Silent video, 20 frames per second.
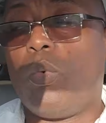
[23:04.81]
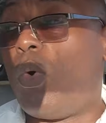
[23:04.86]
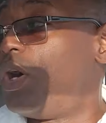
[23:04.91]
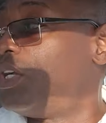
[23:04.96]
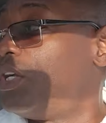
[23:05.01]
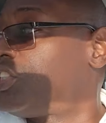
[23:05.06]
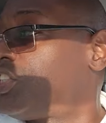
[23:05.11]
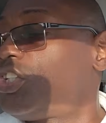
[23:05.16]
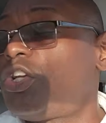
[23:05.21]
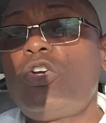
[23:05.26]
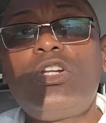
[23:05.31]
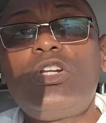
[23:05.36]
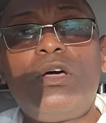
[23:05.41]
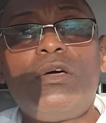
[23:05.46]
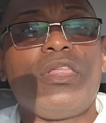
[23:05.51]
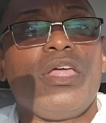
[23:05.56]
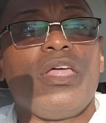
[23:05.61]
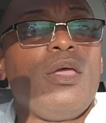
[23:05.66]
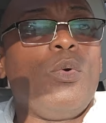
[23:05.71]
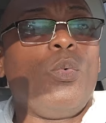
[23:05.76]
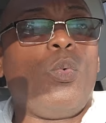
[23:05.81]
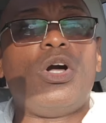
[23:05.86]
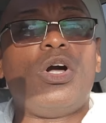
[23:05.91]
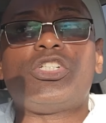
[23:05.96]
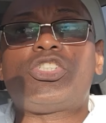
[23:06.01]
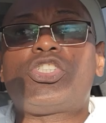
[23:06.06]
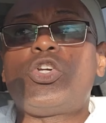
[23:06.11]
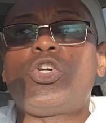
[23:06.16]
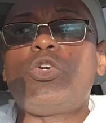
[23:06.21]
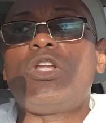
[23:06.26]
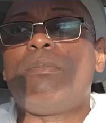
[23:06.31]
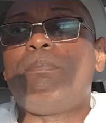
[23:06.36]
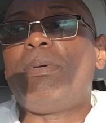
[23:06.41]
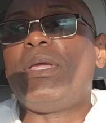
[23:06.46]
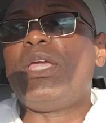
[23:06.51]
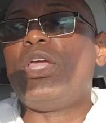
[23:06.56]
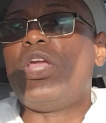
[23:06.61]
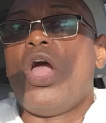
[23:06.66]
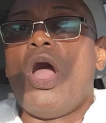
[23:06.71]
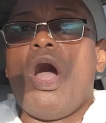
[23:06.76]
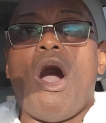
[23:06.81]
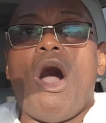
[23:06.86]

wants you to be